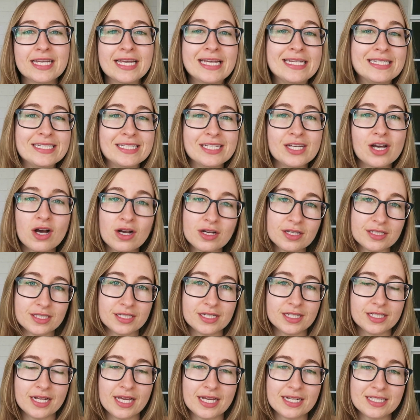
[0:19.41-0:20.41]

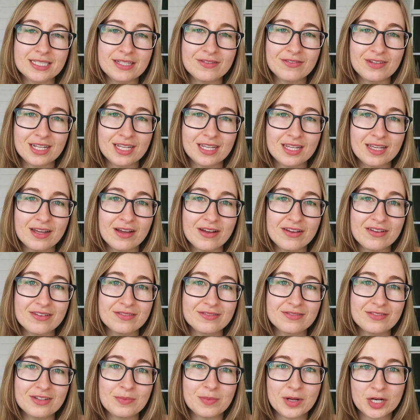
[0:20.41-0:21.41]
antioxidant activity
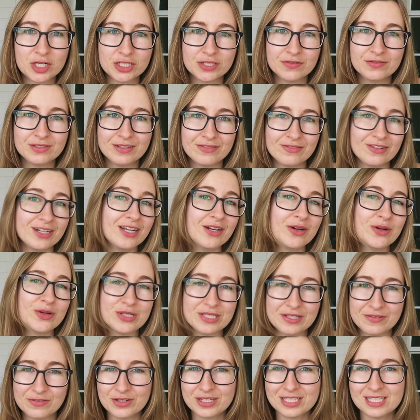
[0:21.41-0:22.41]
of a bunch of different
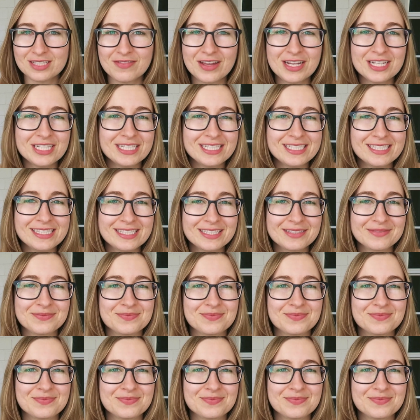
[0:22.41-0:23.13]
cruciferous veggies.